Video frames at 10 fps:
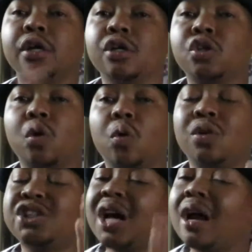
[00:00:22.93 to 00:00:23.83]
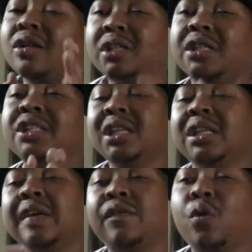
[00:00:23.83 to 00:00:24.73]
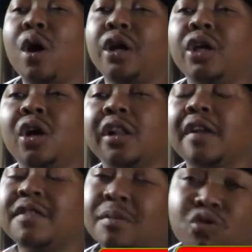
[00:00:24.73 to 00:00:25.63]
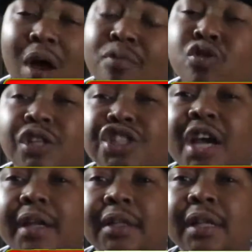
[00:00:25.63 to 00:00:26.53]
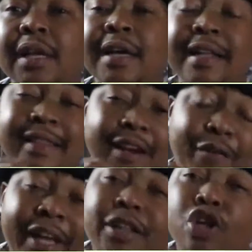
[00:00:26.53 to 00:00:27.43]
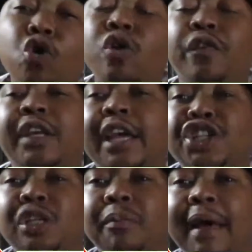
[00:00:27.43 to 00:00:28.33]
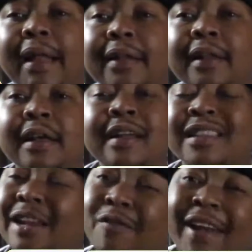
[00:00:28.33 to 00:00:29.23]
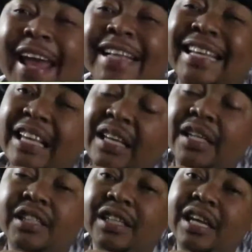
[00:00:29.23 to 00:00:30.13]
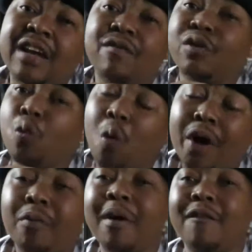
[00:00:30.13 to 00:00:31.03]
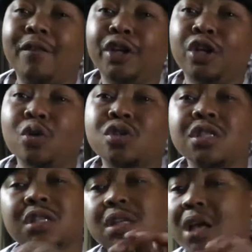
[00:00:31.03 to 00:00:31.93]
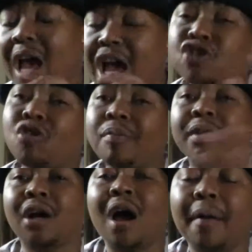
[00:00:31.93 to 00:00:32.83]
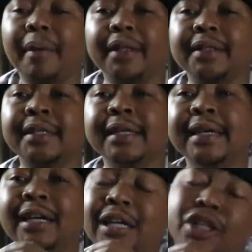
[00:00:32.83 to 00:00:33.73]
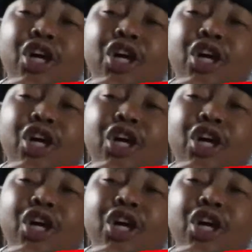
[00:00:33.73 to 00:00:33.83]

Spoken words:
So shout out to each and every one of y'all that have subscribed to the channel, that have hit the notification bell, that have liked each and every one of my videos, and dropped a comment in